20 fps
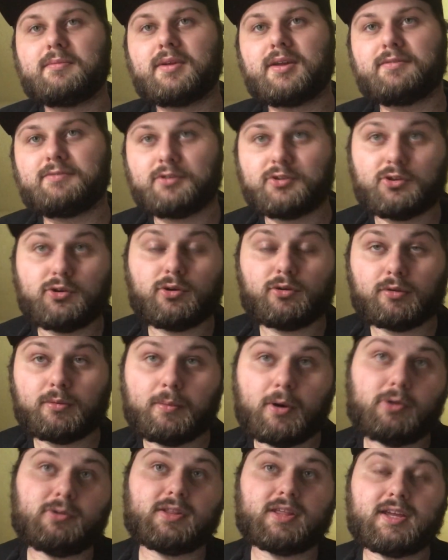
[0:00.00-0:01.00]
if you do it
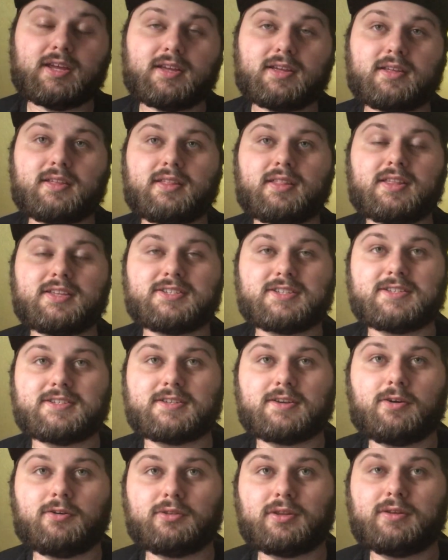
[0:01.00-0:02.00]
remotely, this
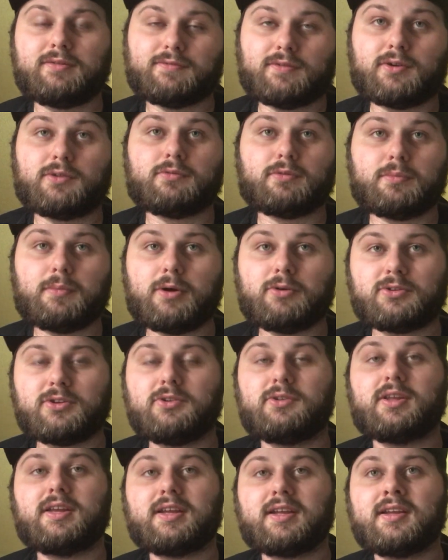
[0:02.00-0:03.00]
is only for remote
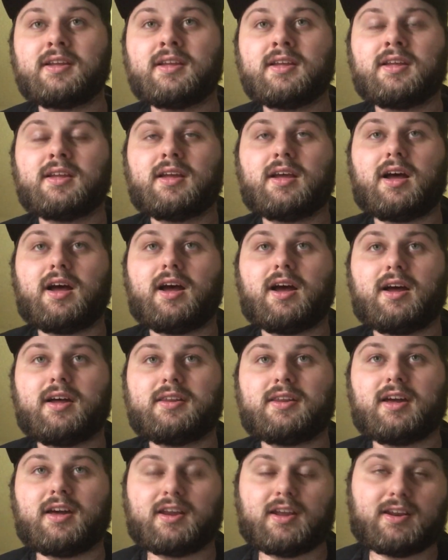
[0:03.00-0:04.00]
tuning,
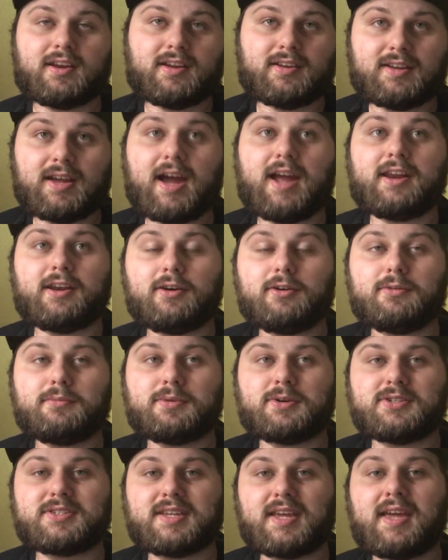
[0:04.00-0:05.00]
not on a dyno
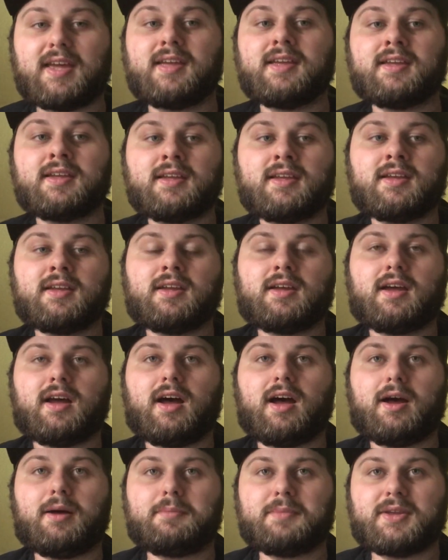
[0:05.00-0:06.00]
per se,
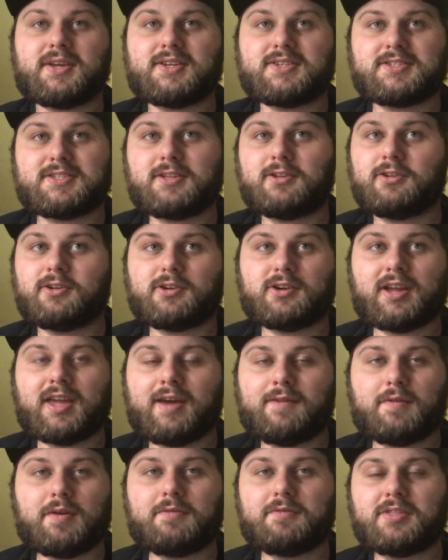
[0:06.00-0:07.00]
because they'll already
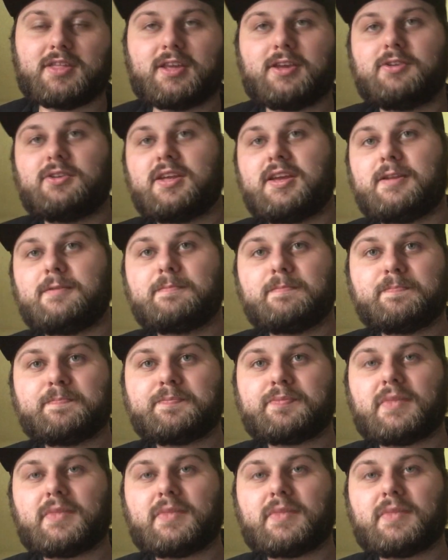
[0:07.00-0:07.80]
have everything you need.